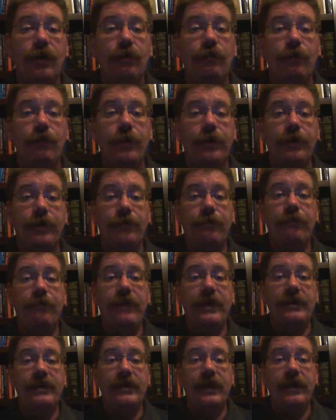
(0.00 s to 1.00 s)
with
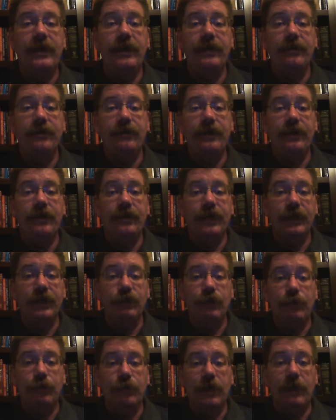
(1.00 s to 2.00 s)
maintaining their
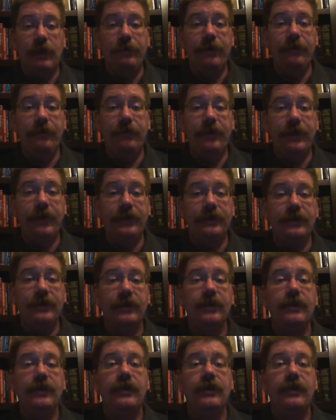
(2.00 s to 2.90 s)
intellectual property rights